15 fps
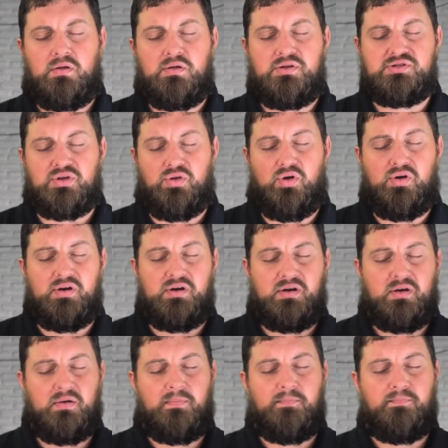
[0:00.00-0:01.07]
So, Lord,
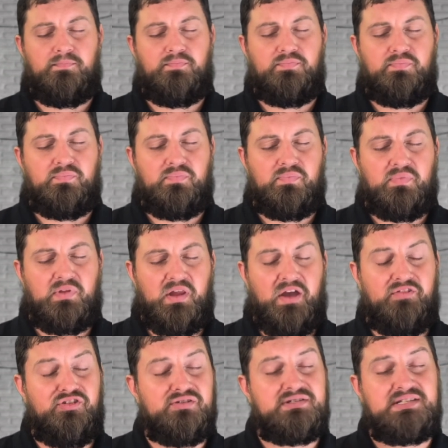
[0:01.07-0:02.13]

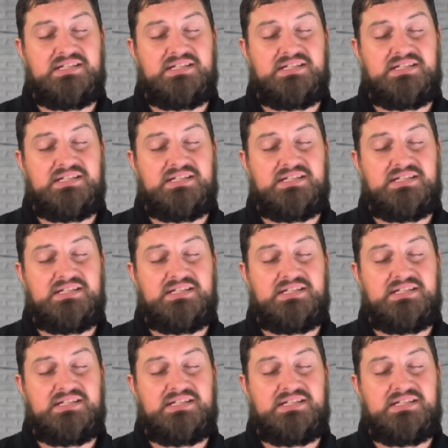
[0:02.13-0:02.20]
if there's